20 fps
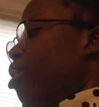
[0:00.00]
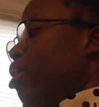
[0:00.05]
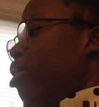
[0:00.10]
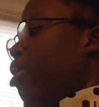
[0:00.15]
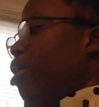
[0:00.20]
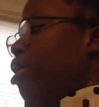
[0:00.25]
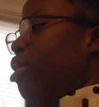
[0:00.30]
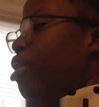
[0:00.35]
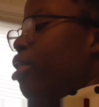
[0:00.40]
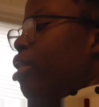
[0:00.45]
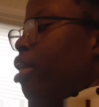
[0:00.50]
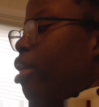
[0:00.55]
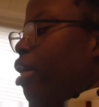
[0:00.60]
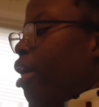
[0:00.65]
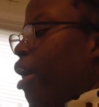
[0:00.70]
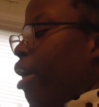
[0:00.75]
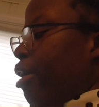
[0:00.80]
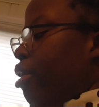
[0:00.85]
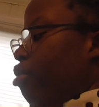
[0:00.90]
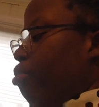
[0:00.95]
the
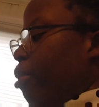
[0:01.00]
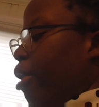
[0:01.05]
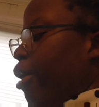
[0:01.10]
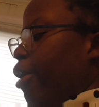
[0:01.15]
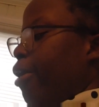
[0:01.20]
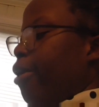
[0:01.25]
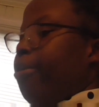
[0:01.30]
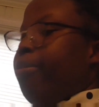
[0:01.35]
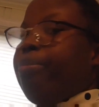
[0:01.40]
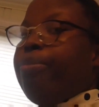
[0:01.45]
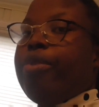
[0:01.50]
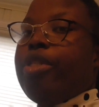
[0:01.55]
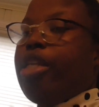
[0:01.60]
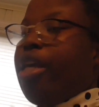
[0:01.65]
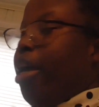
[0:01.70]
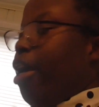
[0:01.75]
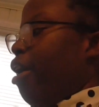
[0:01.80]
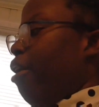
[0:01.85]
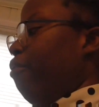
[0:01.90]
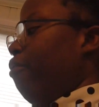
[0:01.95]
aesthetic I aspire
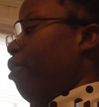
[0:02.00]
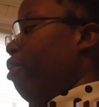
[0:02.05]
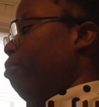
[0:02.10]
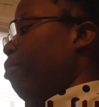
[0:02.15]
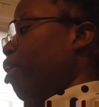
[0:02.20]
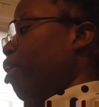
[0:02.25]
to have at